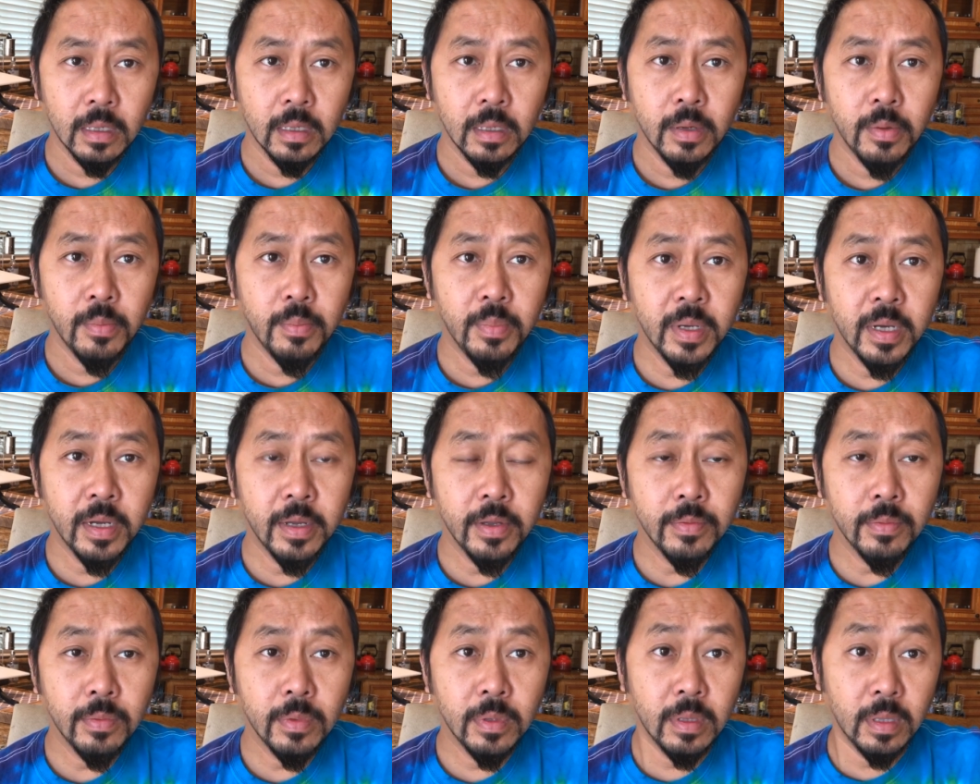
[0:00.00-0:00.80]

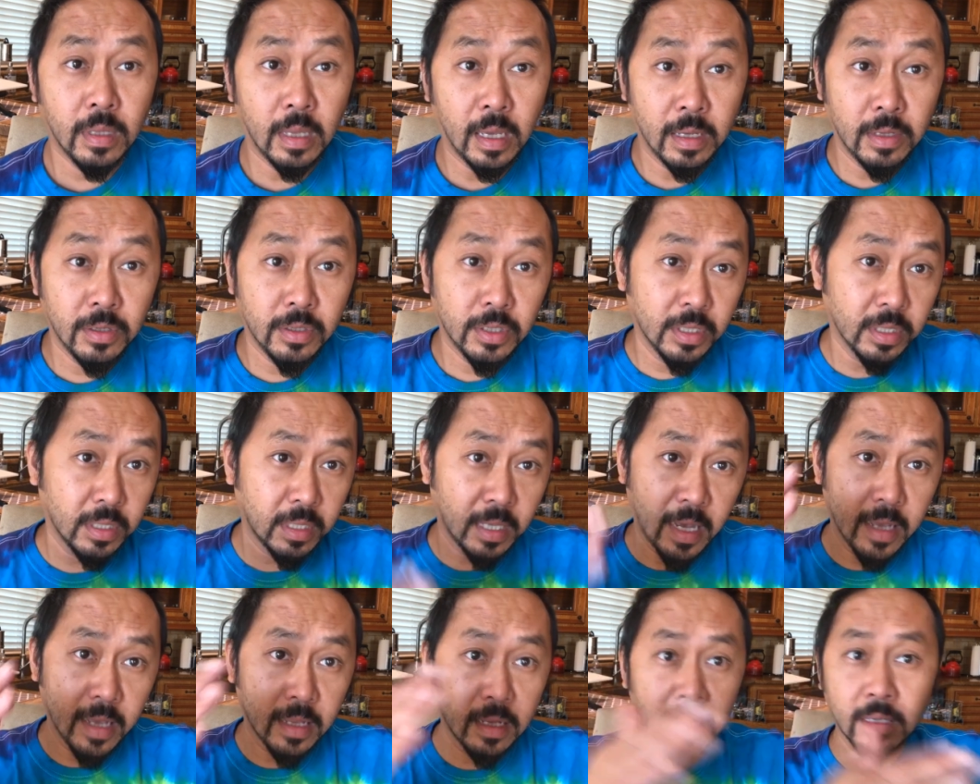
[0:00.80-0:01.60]
but they just
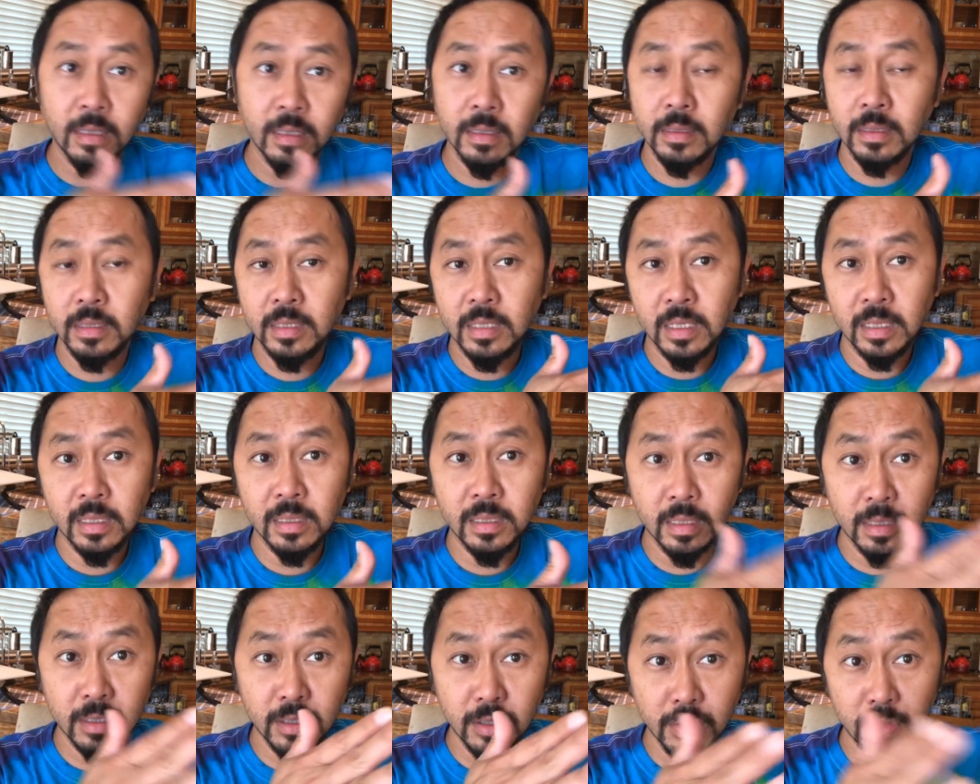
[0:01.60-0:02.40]
kind of did the
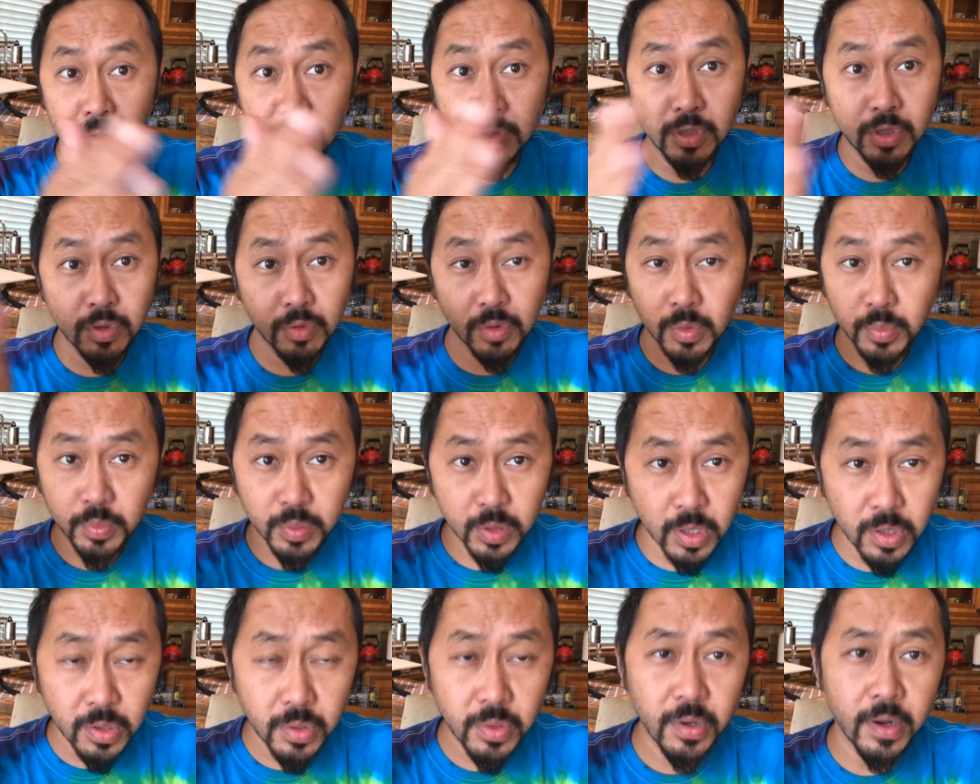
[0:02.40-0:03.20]
usual
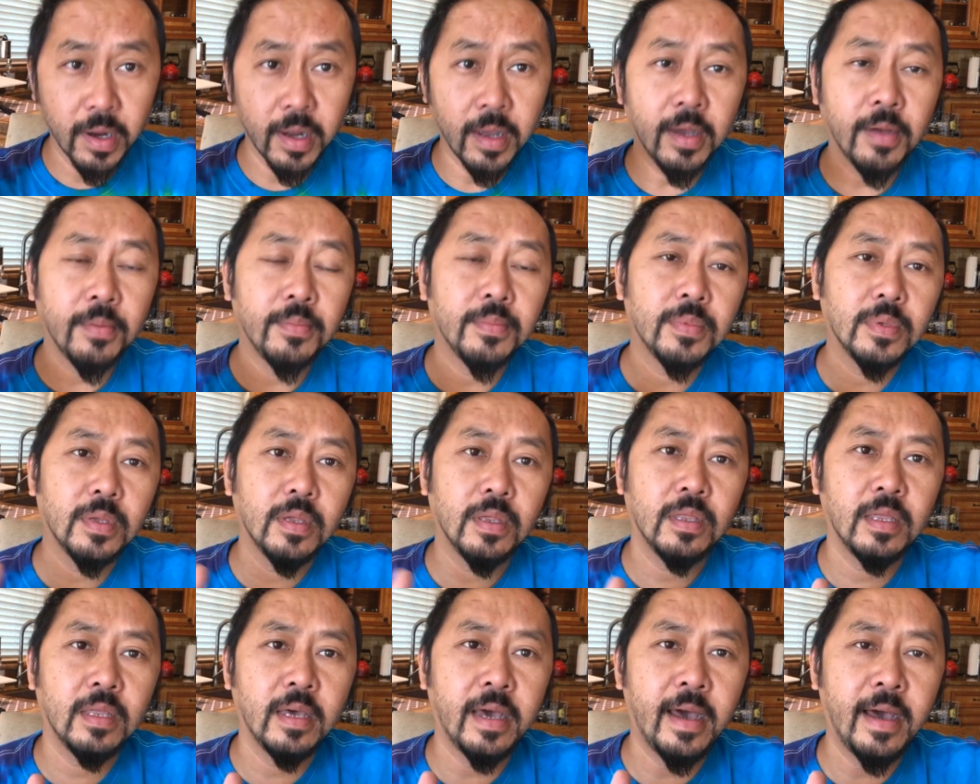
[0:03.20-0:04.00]
program
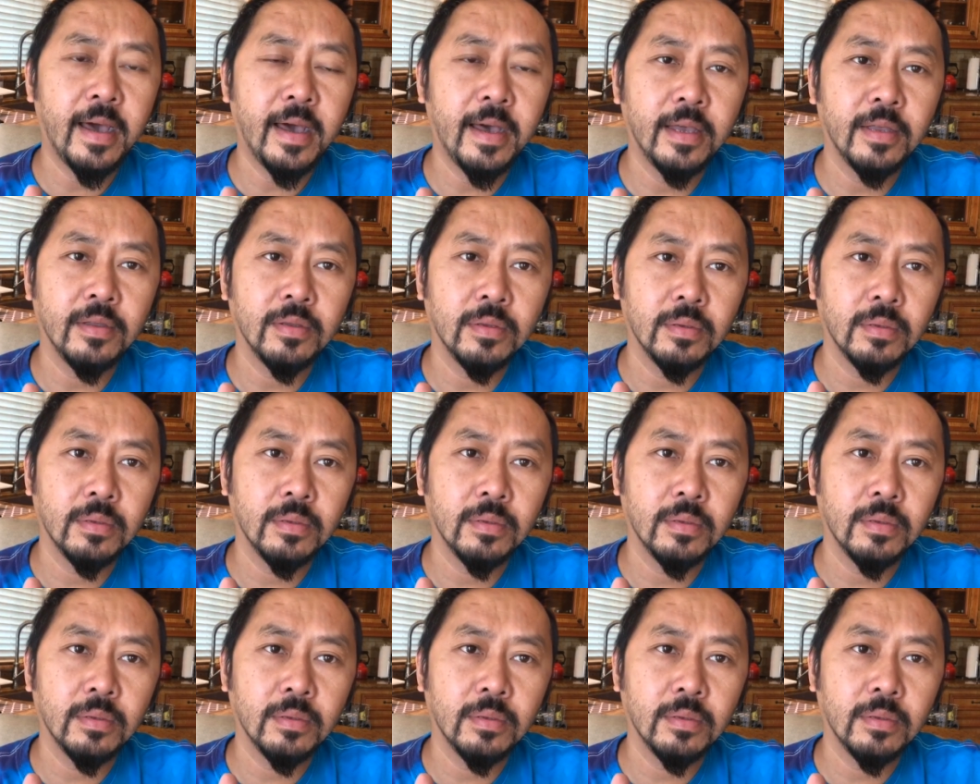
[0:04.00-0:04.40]
that